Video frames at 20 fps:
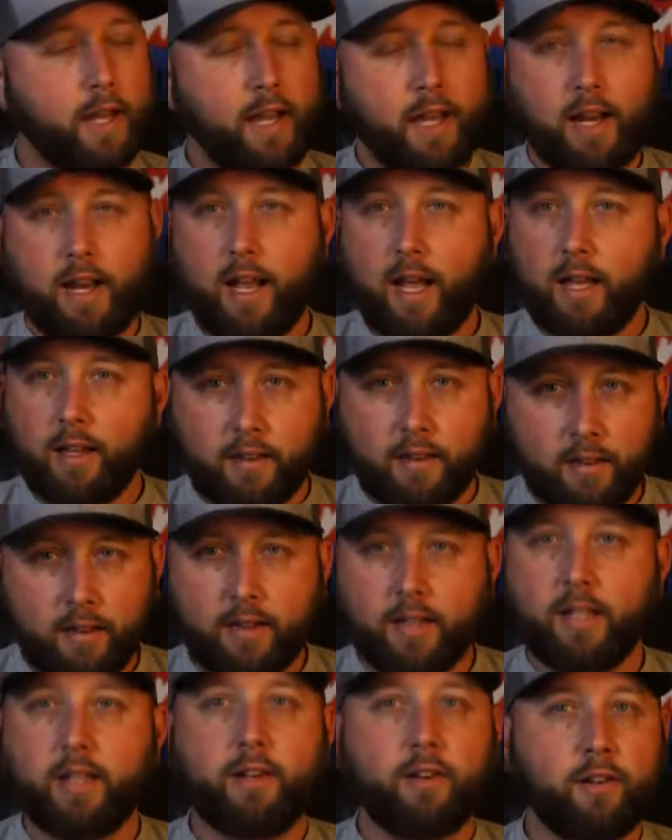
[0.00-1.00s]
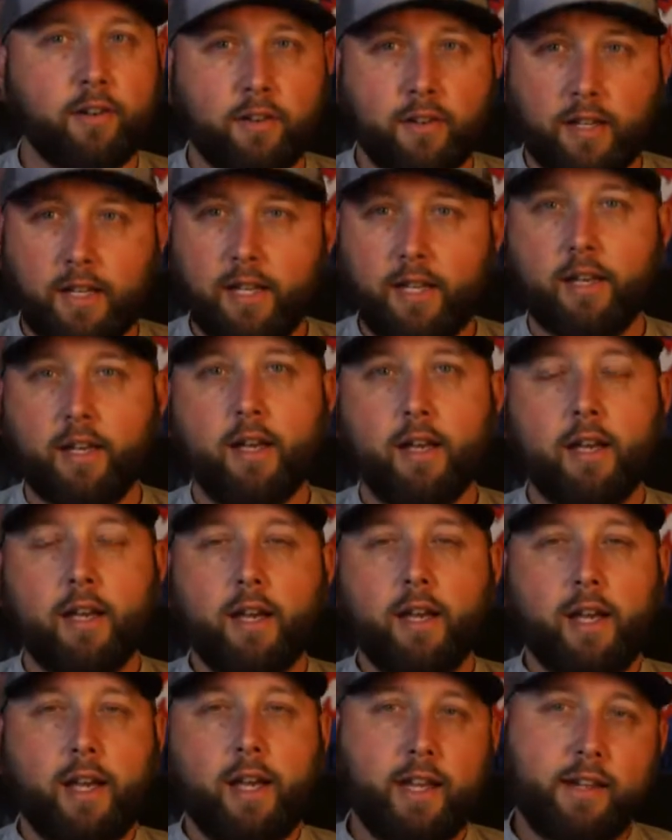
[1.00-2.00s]
and
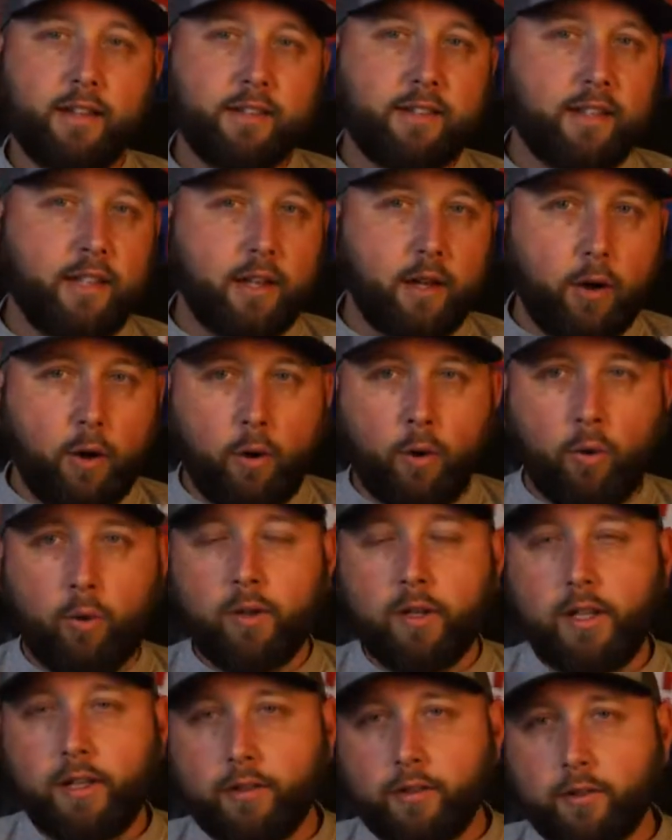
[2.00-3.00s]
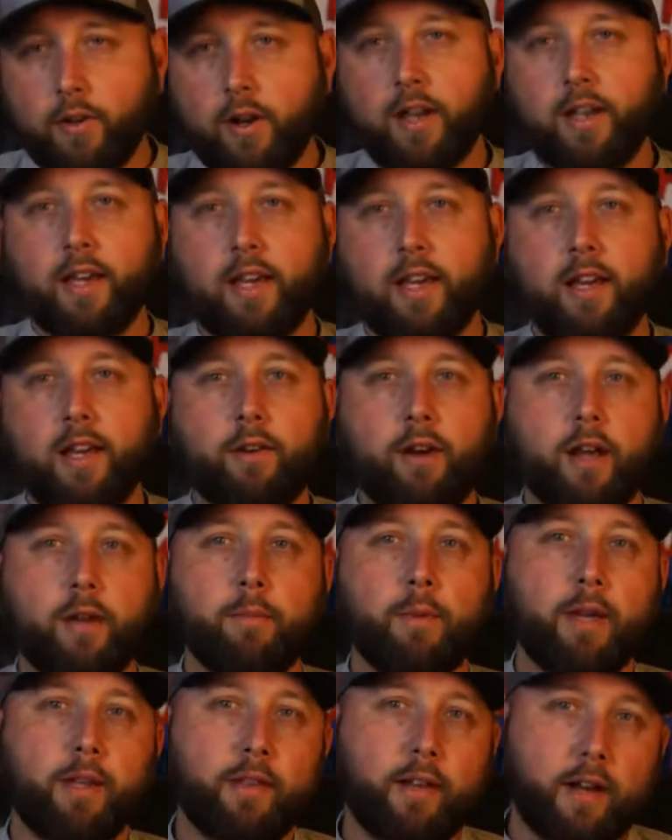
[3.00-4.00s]
it is the only Strike King
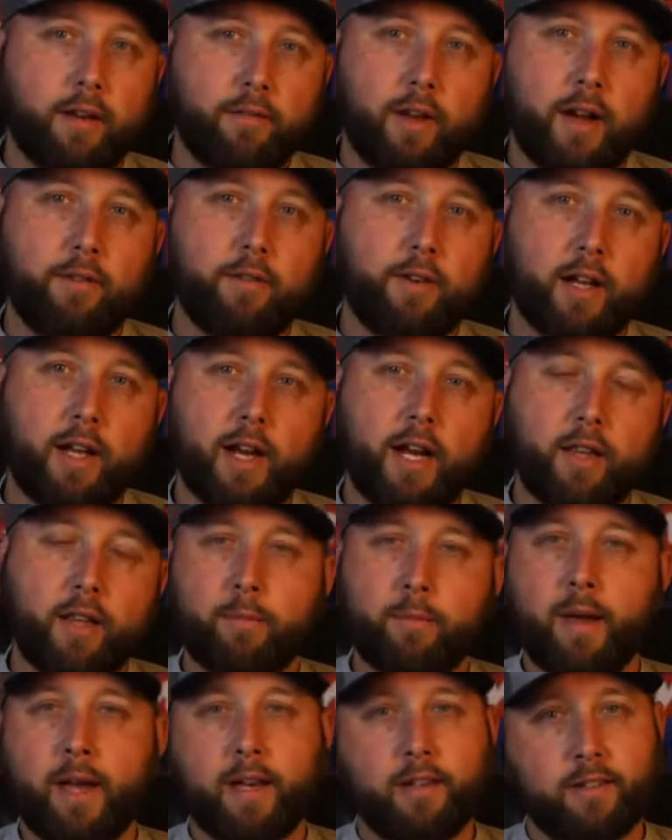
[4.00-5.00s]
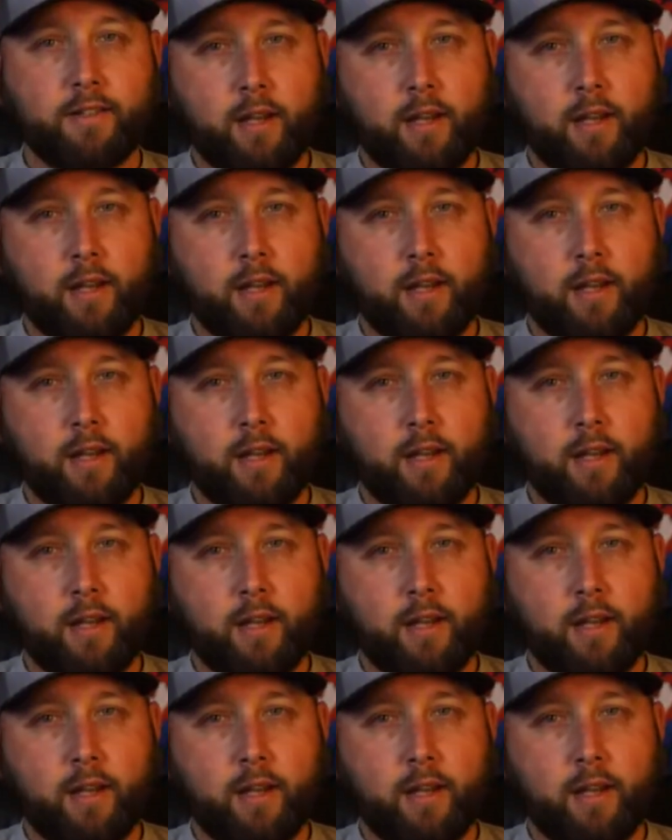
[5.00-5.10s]
crankbait that I've ever got out of the package